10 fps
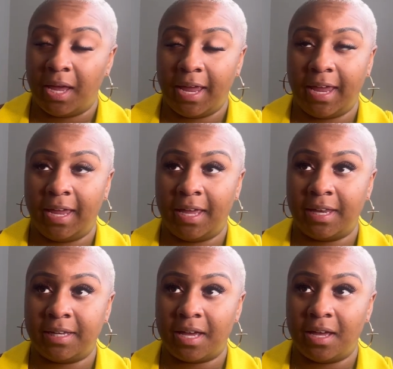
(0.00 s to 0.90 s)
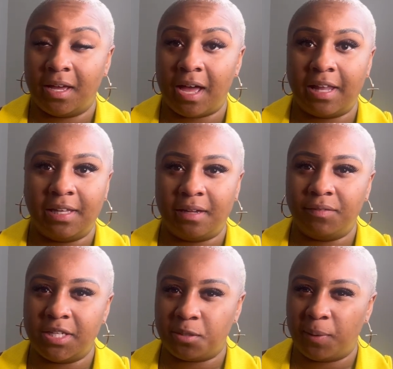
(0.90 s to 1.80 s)
And I love
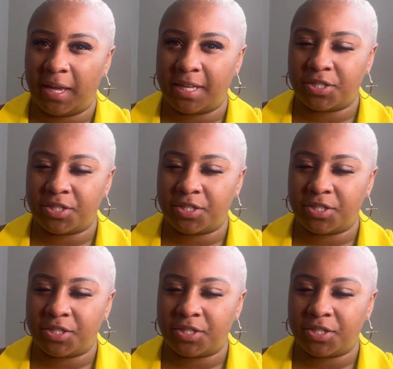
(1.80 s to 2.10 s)
these pants.